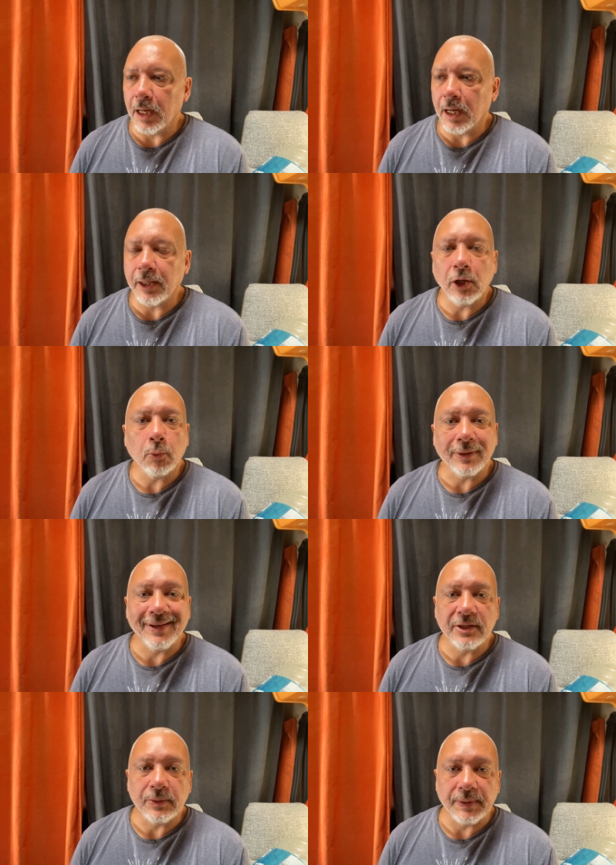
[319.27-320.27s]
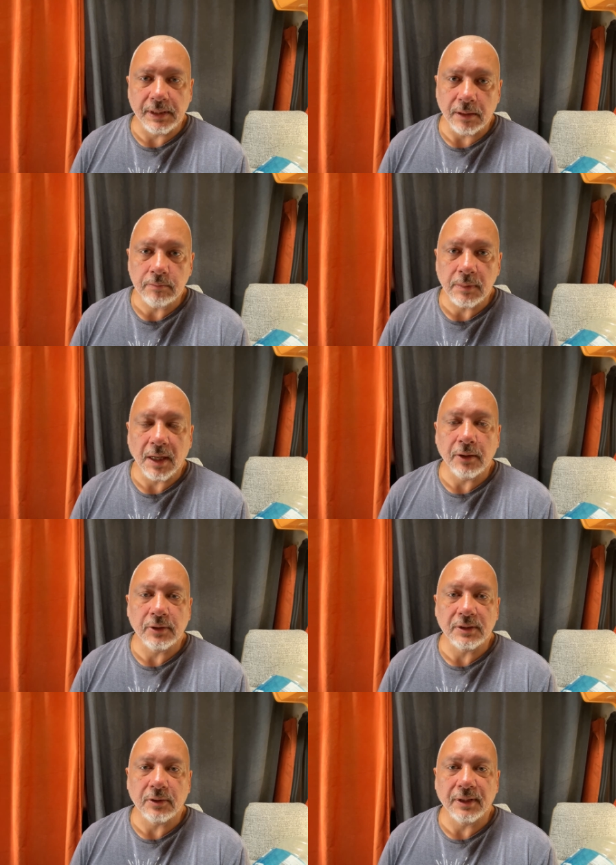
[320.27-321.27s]
I know what needs to be done. I
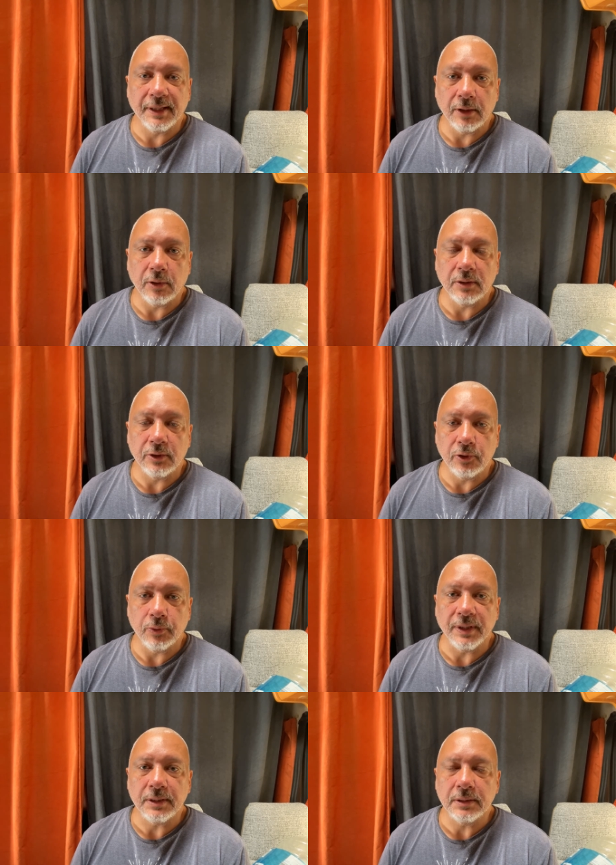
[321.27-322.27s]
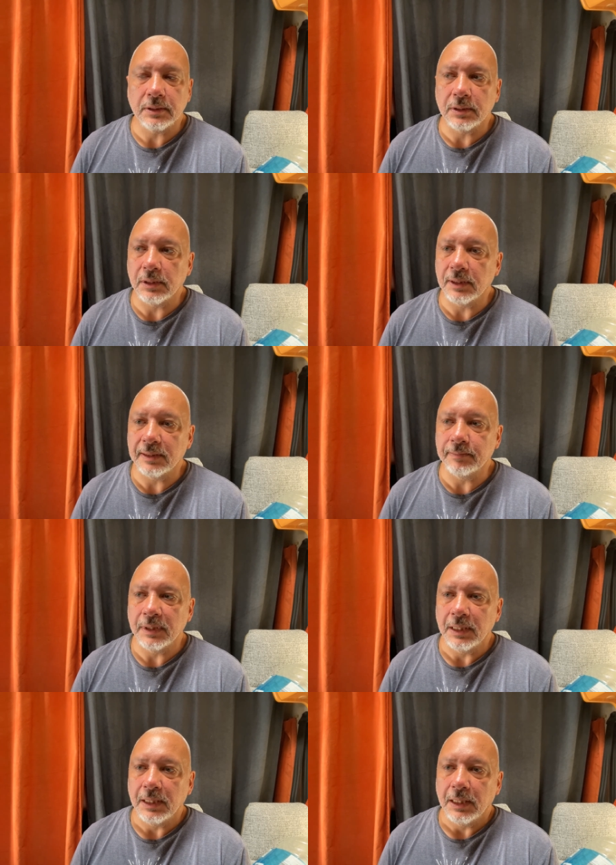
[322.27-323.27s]
just got to get on and do it. And
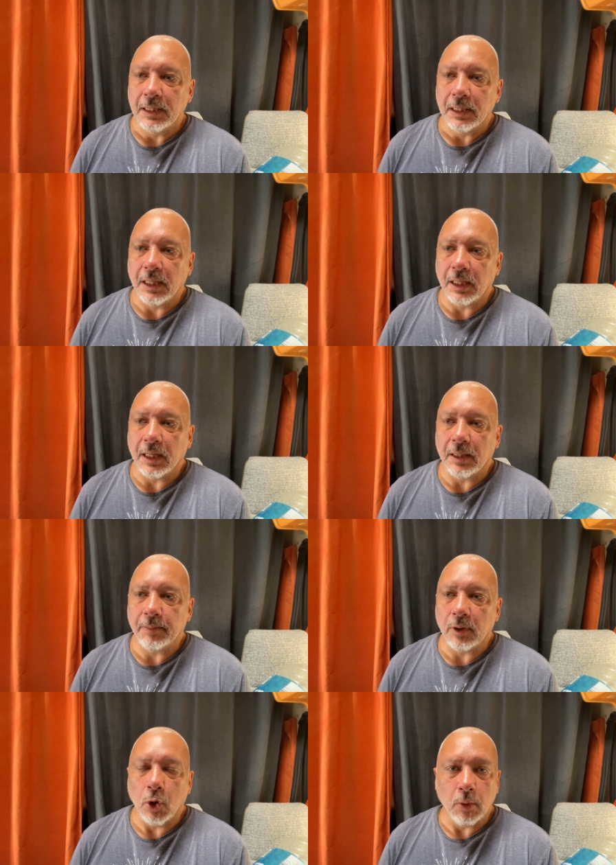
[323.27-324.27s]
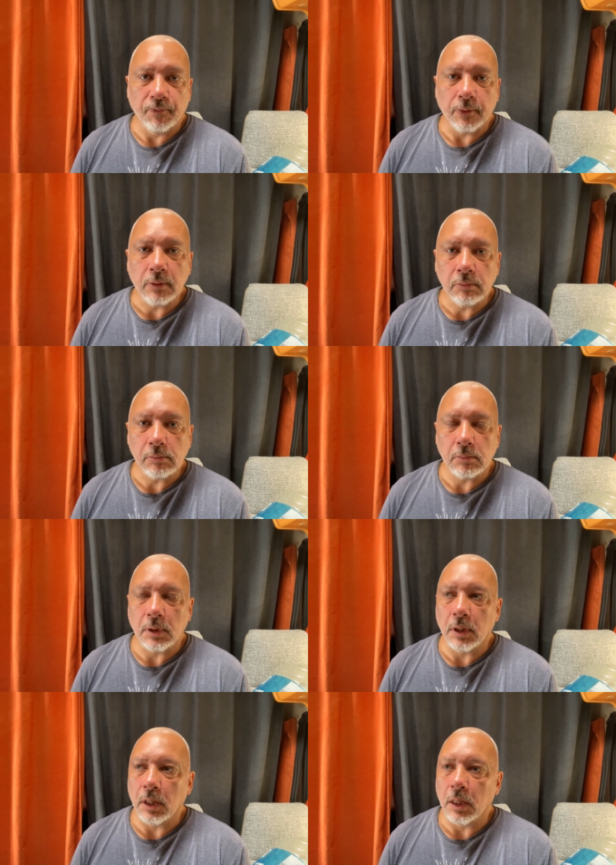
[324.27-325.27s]
I am hopeful
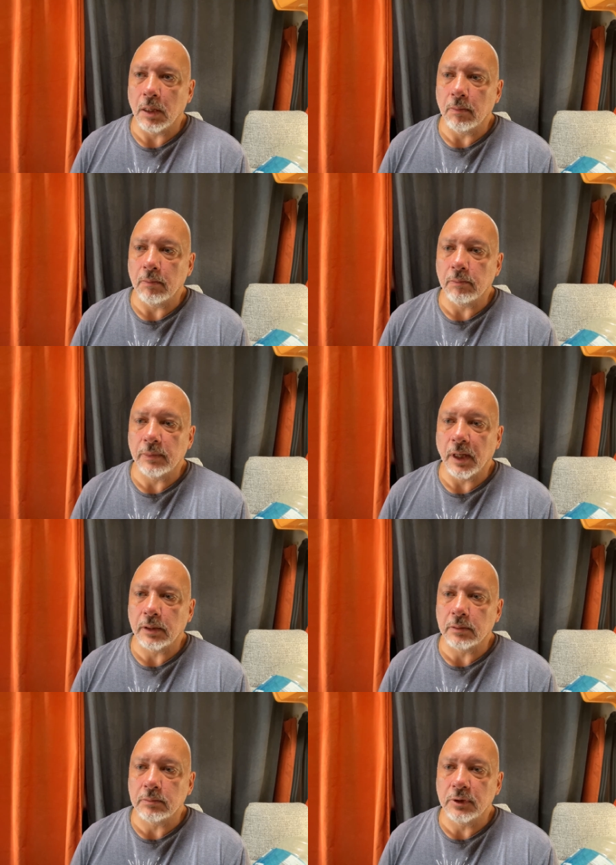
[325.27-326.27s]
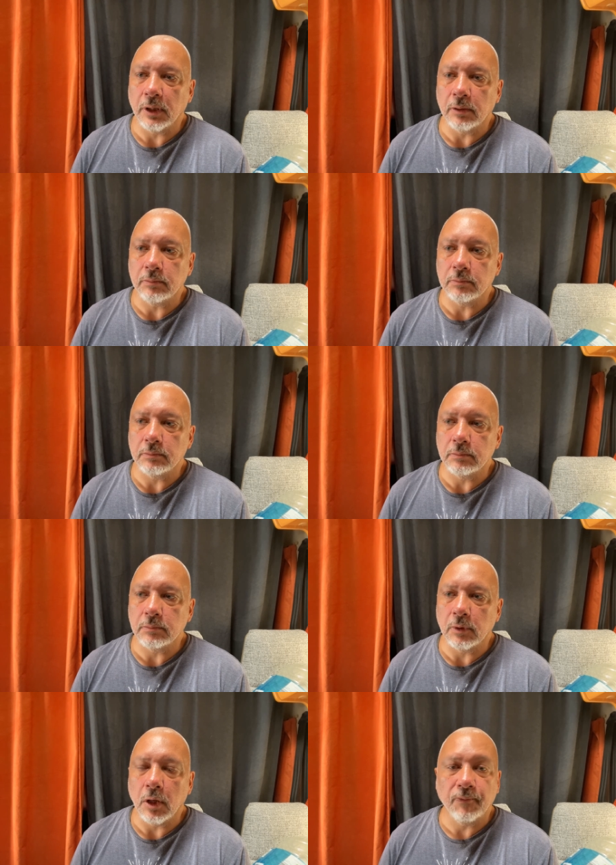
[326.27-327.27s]
that,
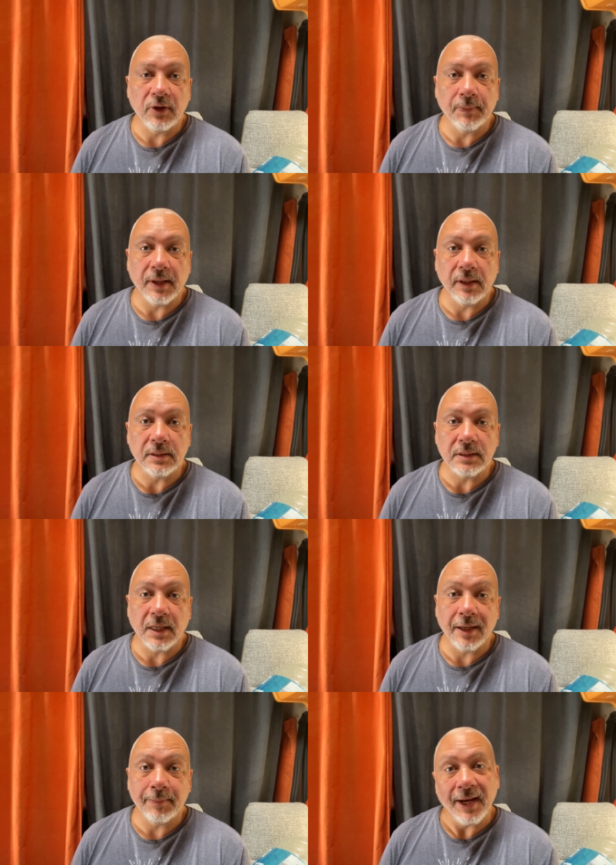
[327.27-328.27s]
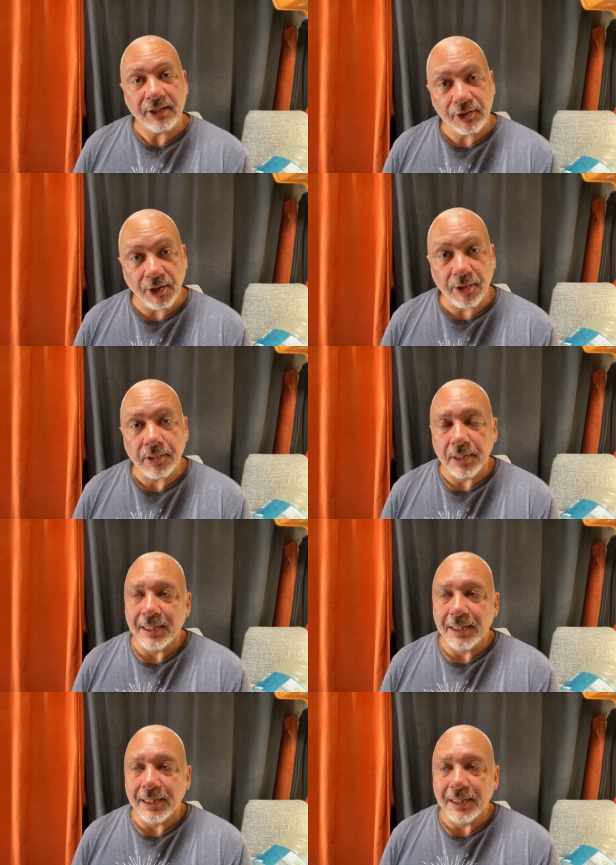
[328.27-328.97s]
hopefully by this time next year,